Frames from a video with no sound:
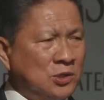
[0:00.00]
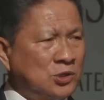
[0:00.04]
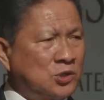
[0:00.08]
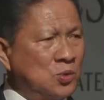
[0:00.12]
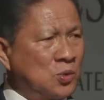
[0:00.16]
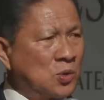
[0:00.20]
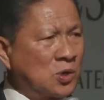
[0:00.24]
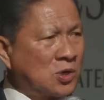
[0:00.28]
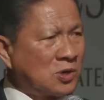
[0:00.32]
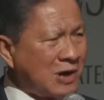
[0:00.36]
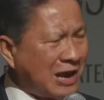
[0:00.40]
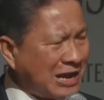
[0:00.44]

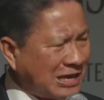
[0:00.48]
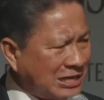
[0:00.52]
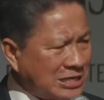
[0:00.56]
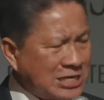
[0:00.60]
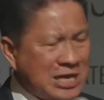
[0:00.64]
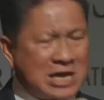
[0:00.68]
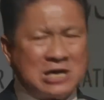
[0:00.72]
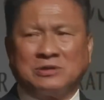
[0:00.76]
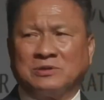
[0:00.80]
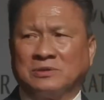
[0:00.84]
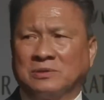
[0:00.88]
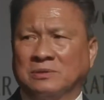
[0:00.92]
to crack
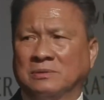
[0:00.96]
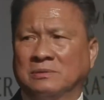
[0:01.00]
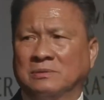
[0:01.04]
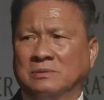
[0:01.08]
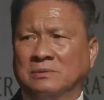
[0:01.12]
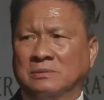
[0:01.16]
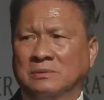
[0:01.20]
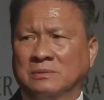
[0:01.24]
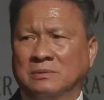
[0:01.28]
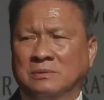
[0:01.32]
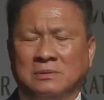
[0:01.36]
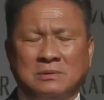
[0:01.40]
down
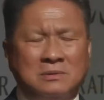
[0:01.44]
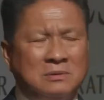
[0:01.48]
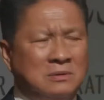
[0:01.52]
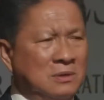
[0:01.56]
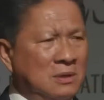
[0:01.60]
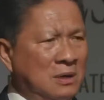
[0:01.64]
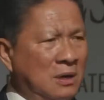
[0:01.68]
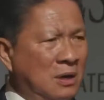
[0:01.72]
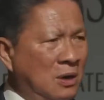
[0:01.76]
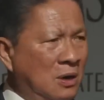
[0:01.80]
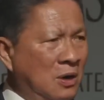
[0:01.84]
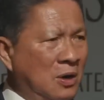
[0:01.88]

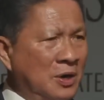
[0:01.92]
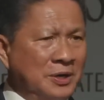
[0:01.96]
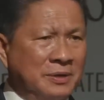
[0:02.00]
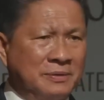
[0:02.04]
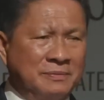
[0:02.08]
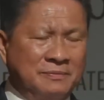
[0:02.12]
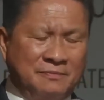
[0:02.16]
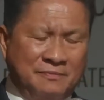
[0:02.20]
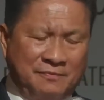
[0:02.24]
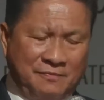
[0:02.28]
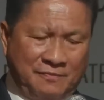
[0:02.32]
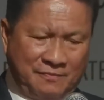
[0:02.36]

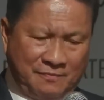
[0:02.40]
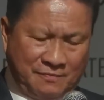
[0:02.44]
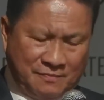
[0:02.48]
on